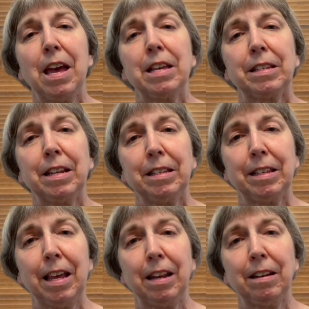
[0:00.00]
Since
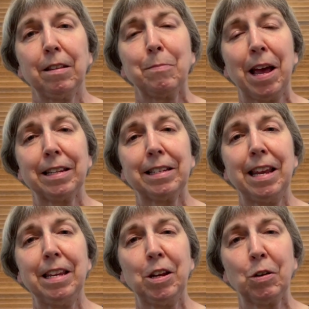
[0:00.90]
then, the past
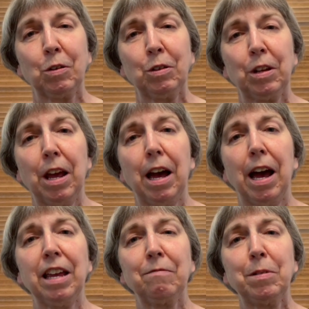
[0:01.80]
eight years,
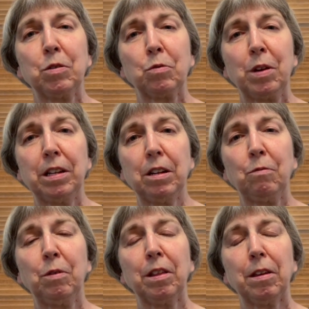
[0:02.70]
I have been treated
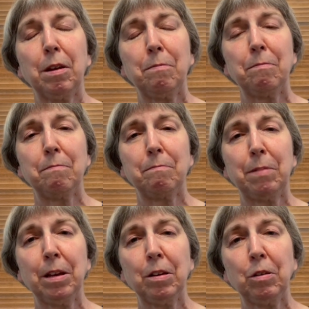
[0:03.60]
with
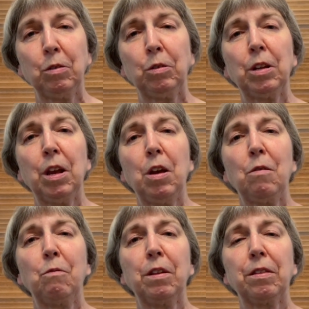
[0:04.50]
pills,
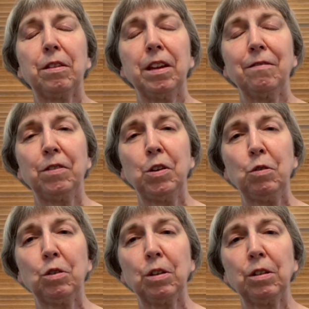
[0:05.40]
with
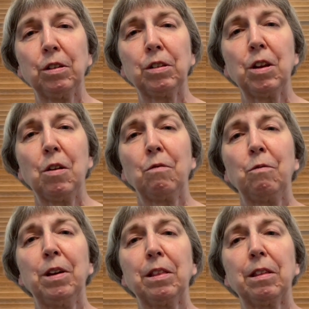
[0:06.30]
infusions,
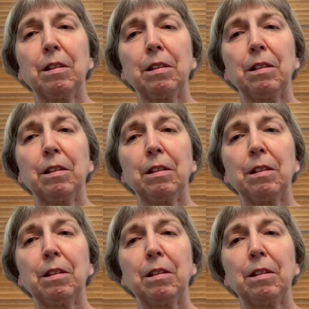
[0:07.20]
with